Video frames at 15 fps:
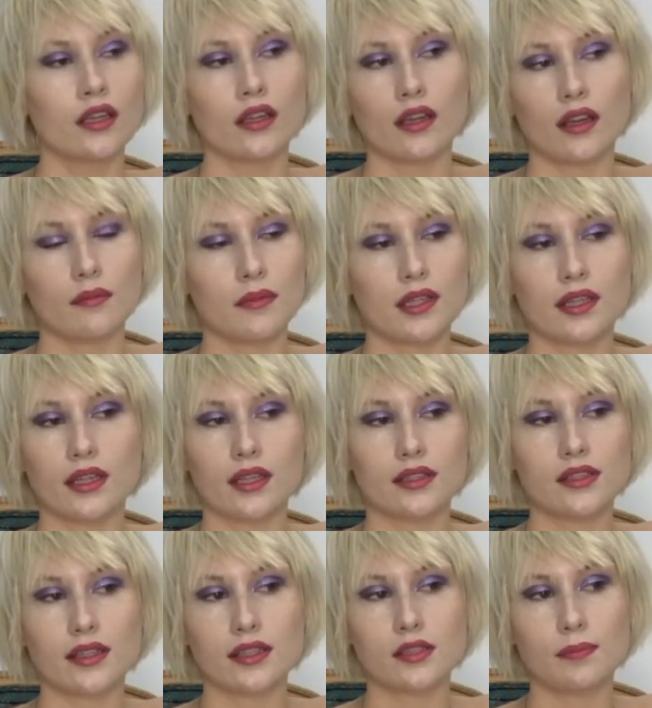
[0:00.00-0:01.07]
I mean,
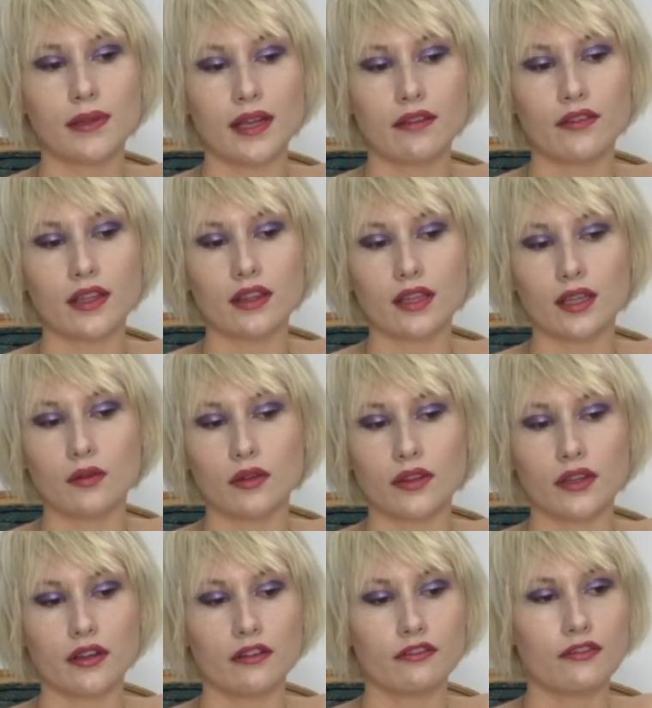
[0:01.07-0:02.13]
it's been everything with
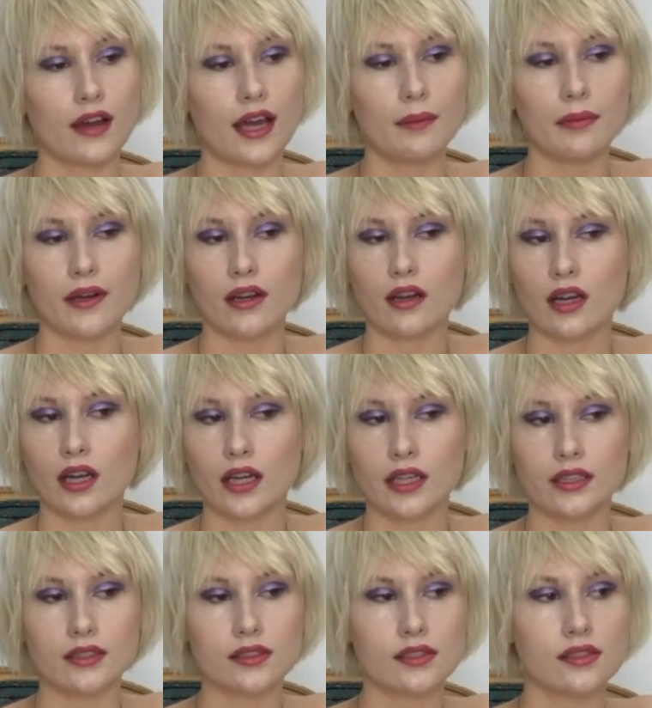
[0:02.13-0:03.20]
her. Fiber
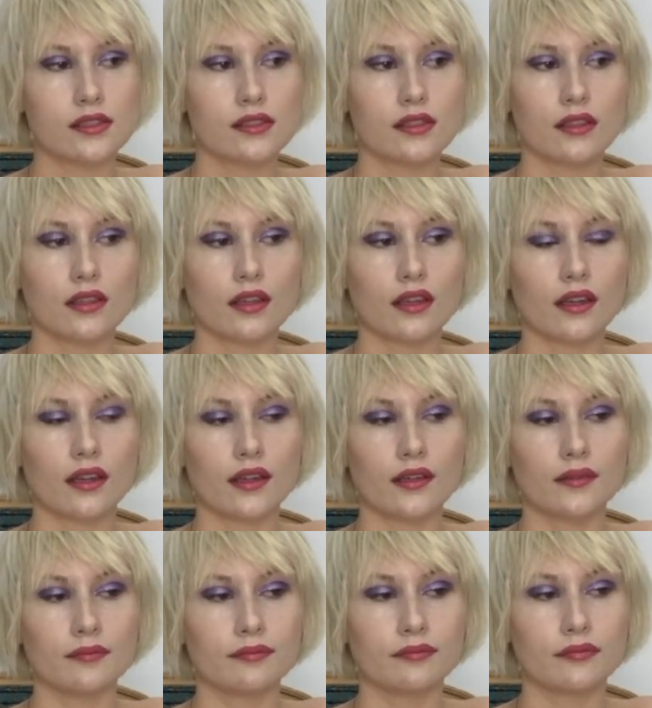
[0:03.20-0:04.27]
arts,
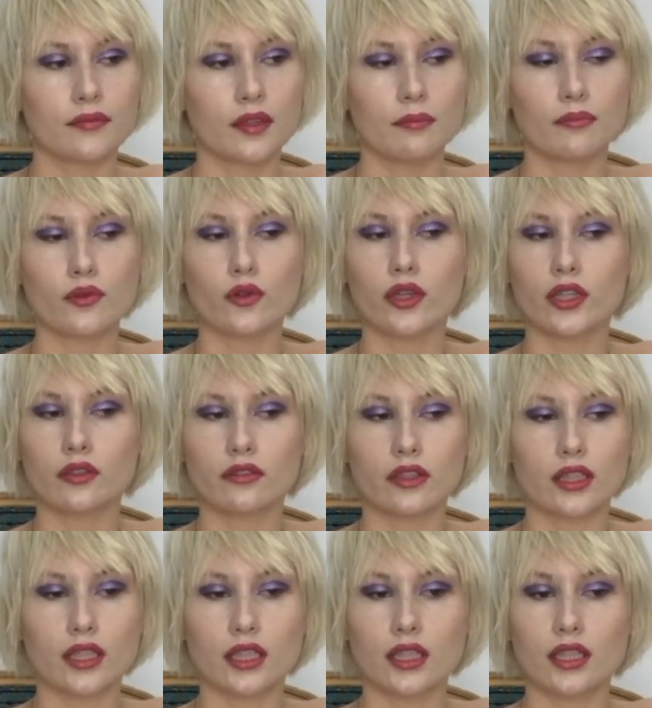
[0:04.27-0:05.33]

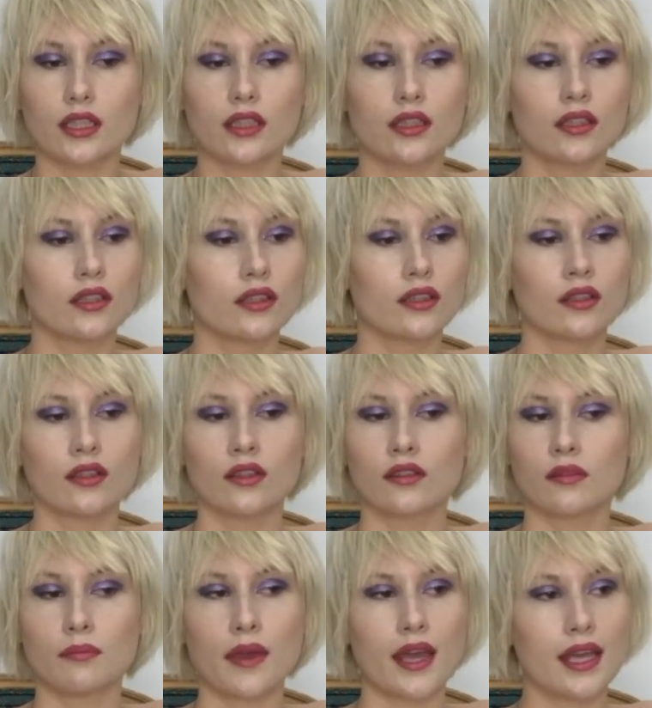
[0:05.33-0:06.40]
embroidery,
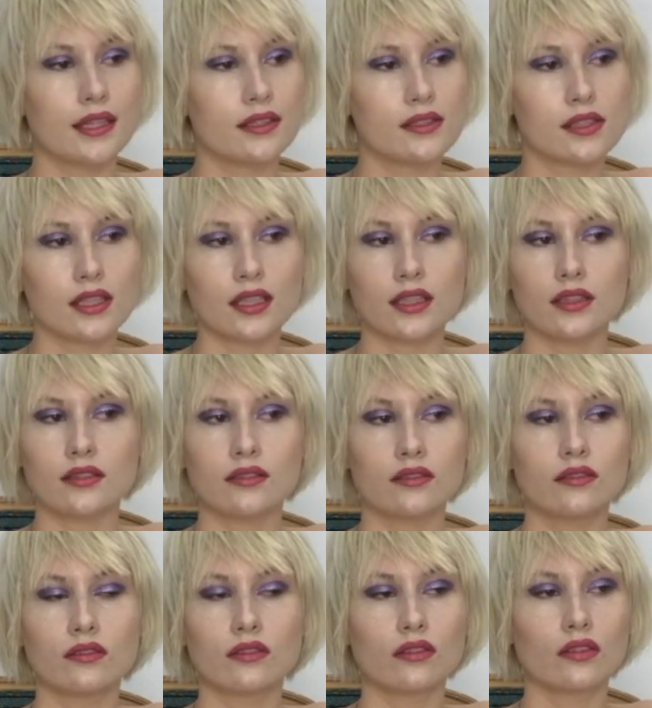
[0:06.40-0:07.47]

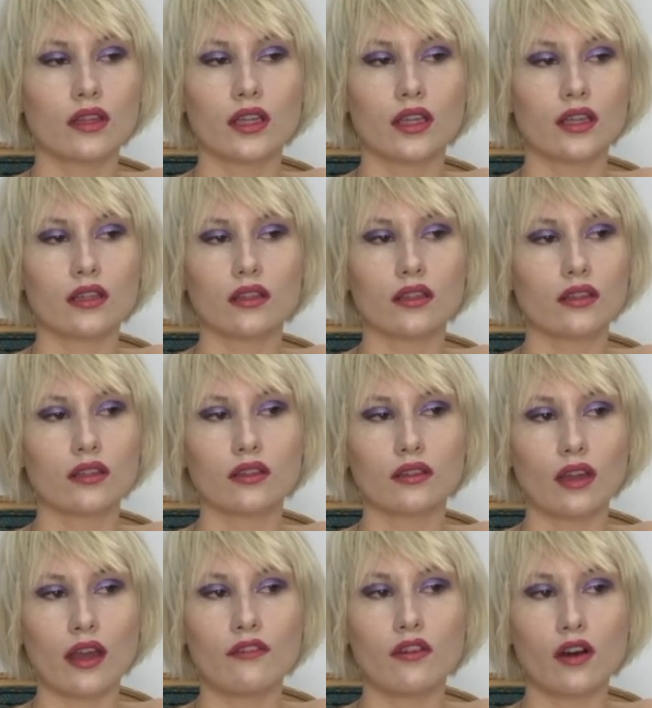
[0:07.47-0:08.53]
painting. Like,
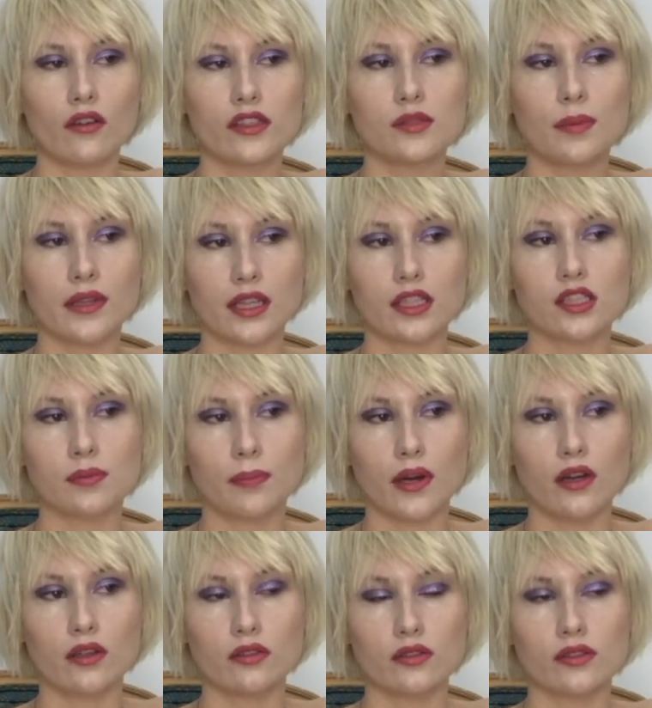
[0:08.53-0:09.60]
I've always been
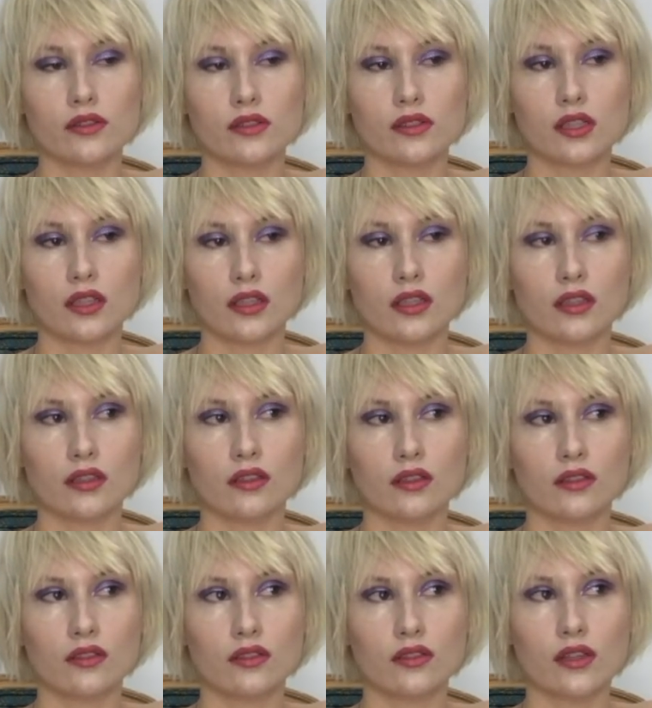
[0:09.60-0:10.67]
exposed to
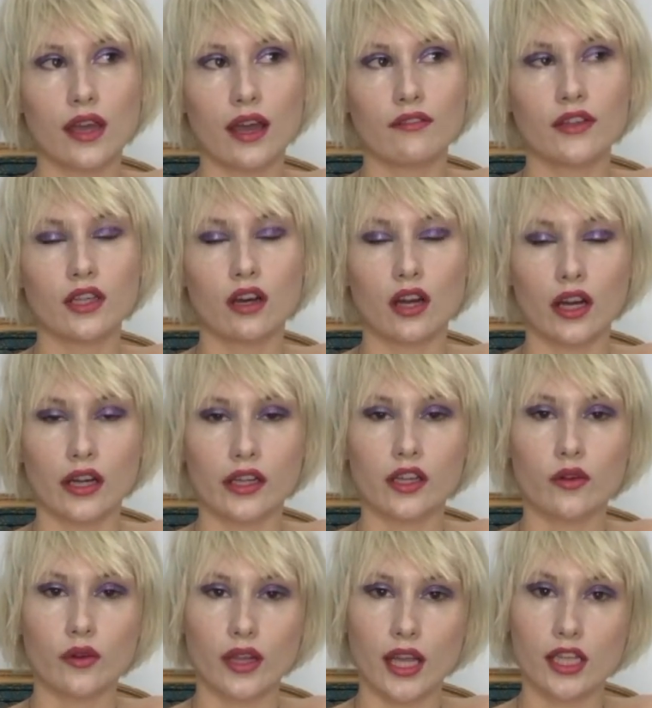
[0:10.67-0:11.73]
having art and
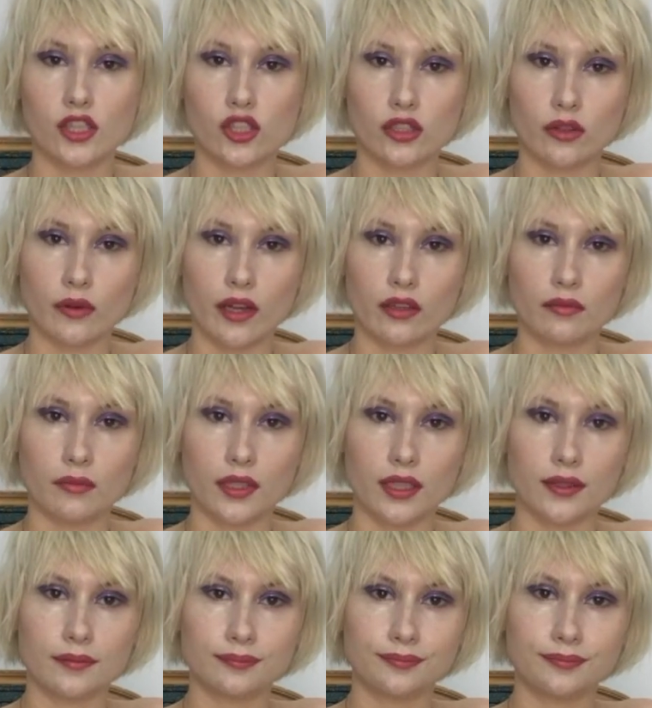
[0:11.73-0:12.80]
creation around me.